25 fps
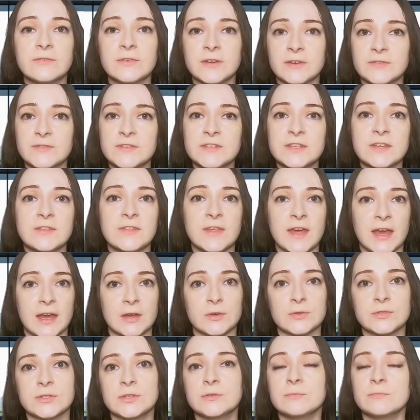
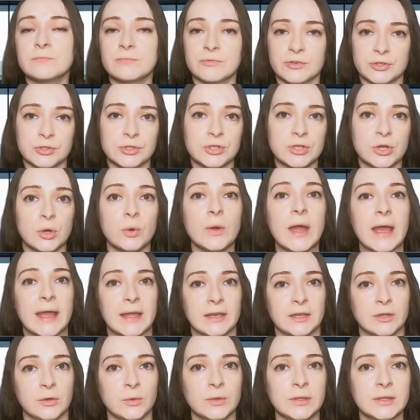50,000 brutto
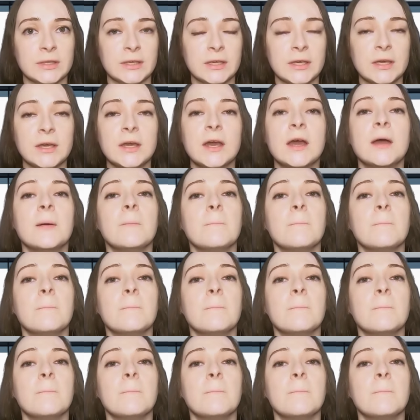annually